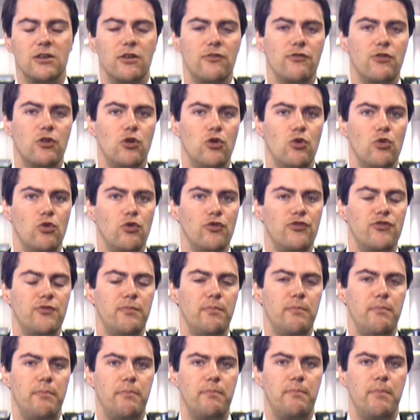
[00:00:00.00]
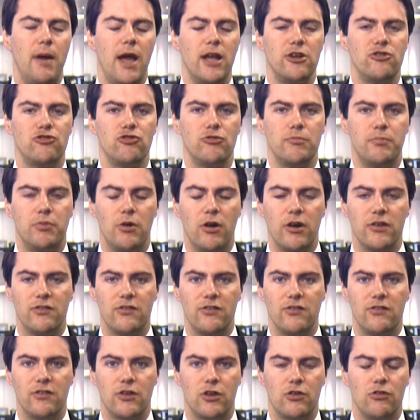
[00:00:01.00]
Of course, petrol
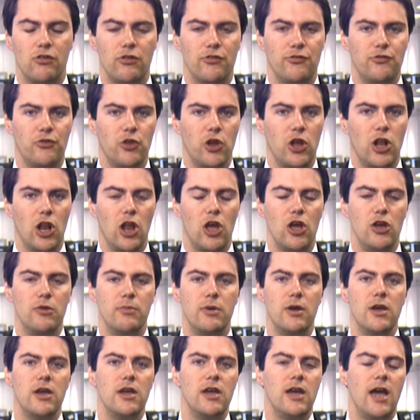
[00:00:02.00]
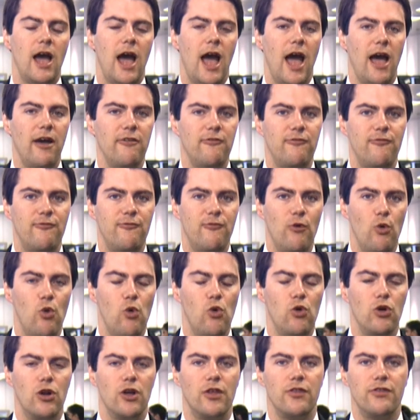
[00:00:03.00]
prices across the globe have
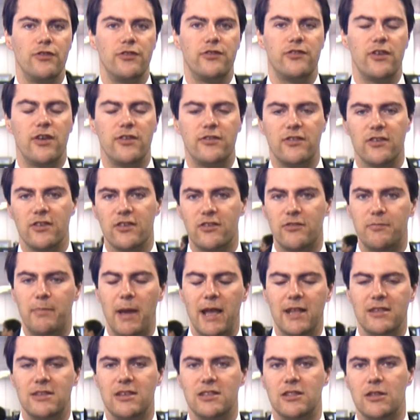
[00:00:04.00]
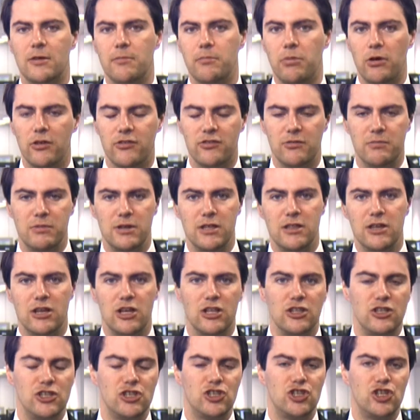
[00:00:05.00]
fallen, so it's expected that possibly the
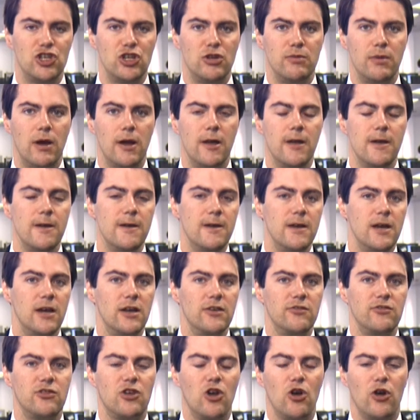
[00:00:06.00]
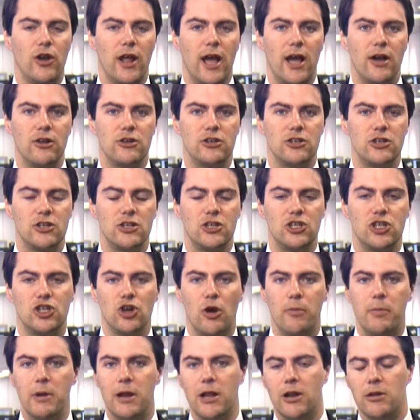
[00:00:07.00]
consumer has gone out to
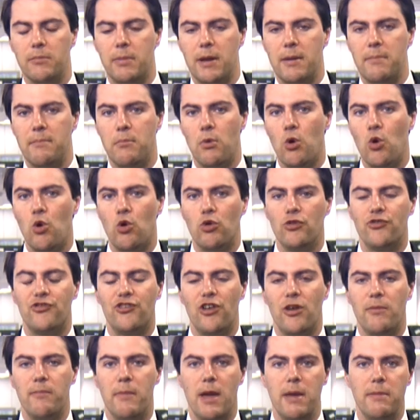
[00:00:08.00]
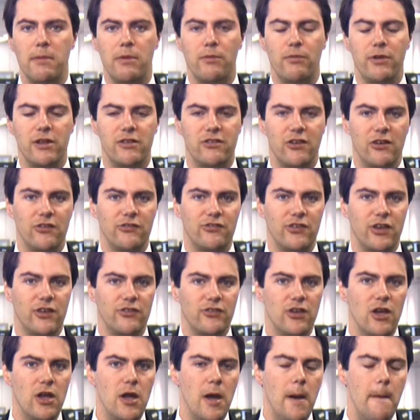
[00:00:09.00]
shop a little bit more, so maybe retail sales
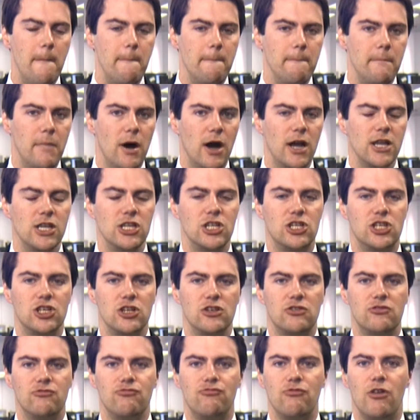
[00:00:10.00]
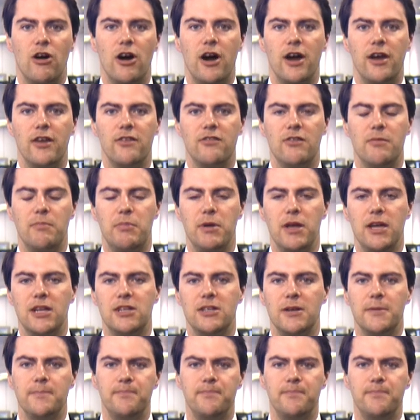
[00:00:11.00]
might just rise a bit.